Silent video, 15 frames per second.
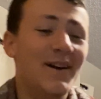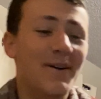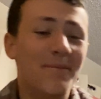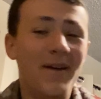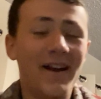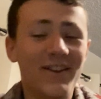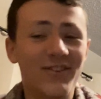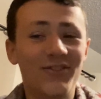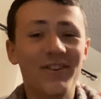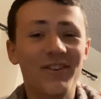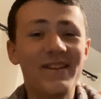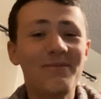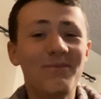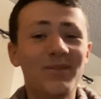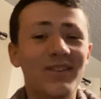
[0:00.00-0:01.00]
my
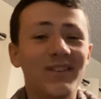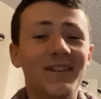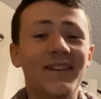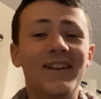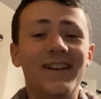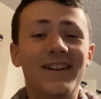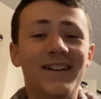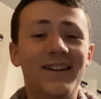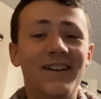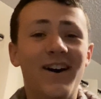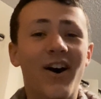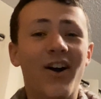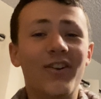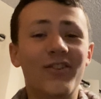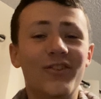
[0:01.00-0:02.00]
dreams
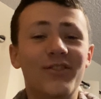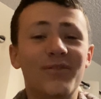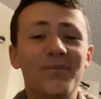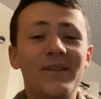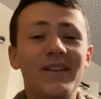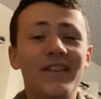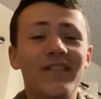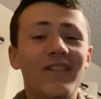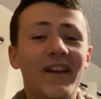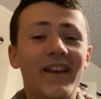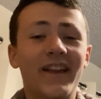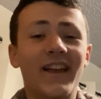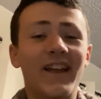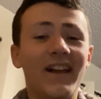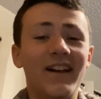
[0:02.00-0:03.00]
are just me like